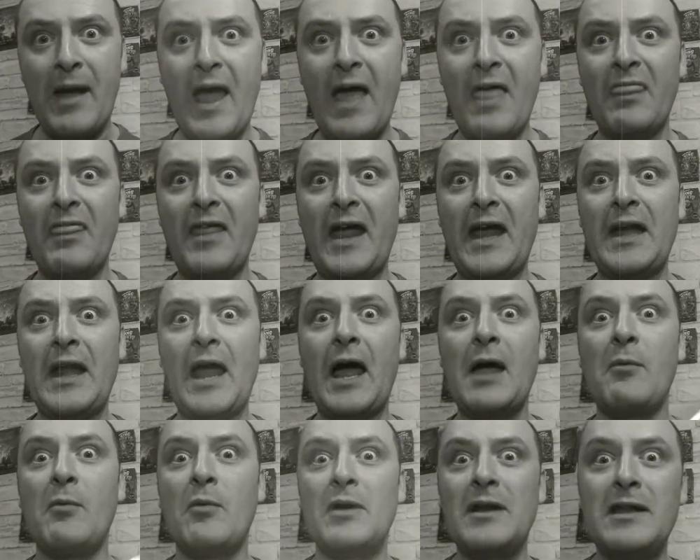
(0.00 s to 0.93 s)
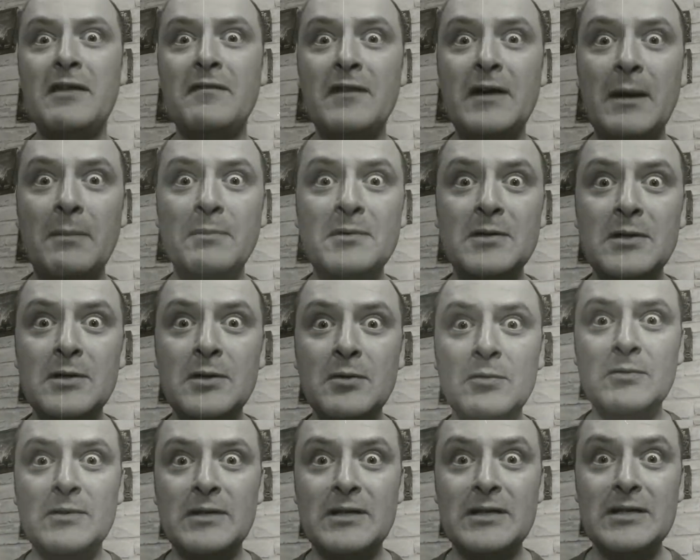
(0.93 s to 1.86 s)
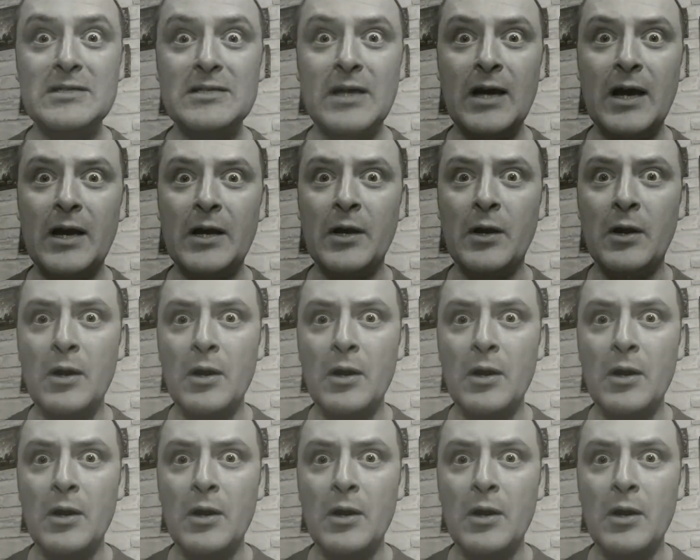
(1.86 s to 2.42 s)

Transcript: And then I will leave it up to you to decide